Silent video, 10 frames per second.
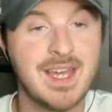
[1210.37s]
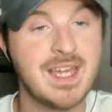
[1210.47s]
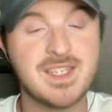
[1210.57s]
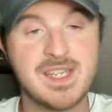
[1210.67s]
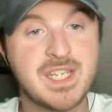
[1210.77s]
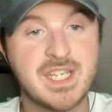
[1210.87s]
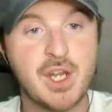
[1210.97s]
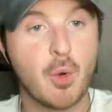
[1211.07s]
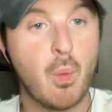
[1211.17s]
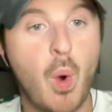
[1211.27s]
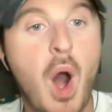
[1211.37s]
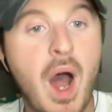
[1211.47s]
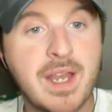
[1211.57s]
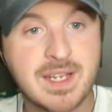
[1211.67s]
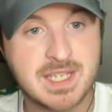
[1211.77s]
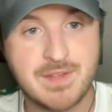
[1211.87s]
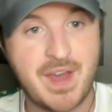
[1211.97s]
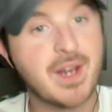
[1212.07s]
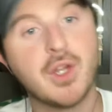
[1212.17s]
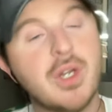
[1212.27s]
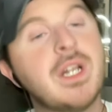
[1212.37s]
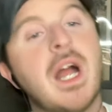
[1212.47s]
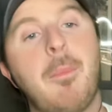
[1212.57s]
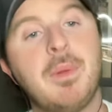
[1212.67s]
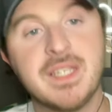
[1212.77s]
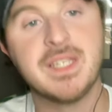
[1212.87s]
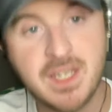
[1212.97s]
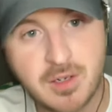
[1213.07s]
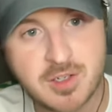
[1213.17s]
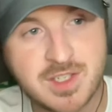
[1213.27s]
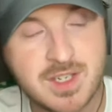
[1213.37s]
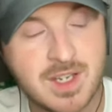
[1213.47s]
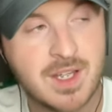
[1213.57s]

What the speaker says: is in tier one because they've had a good couple of years,